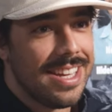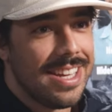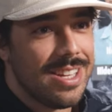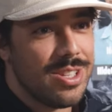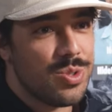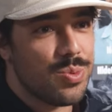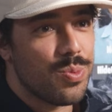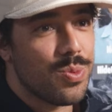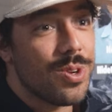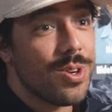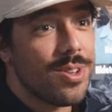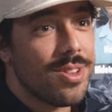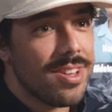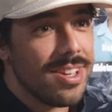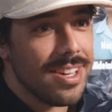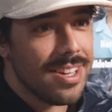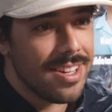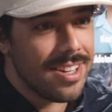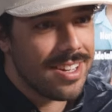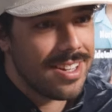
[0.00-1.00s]
he's
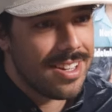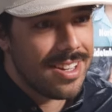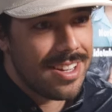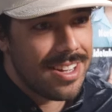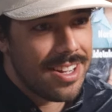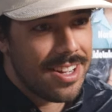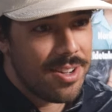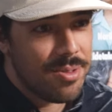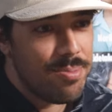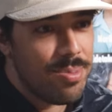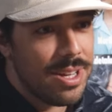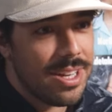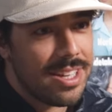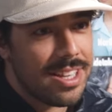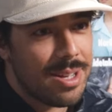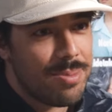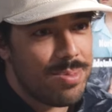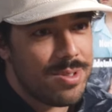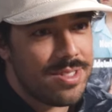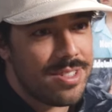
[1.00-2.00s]
worthy of being in
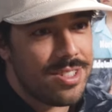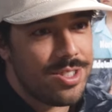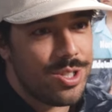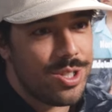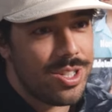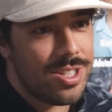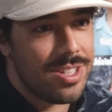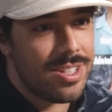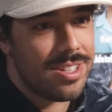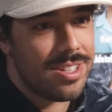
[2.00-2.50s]
that position.